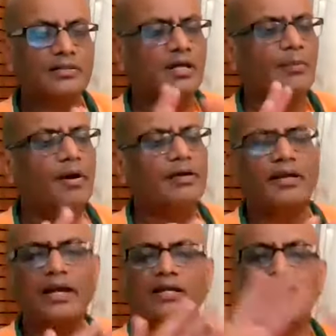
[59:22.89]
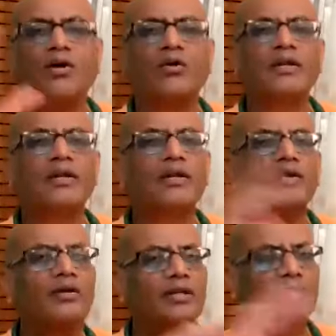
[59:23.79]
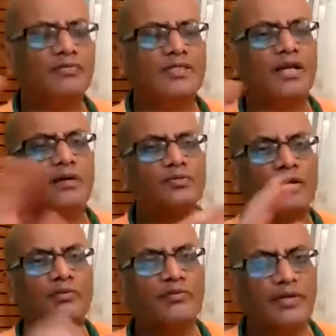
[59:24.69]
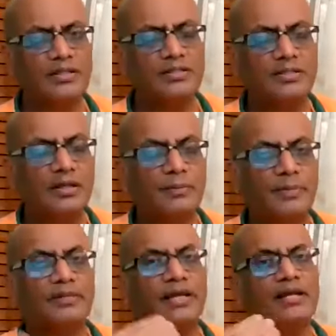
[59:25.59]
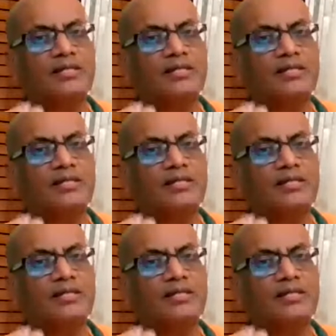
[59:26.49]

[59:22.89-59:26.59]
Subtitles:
Samanya again is the ordinary knowledge which comes through inference, but there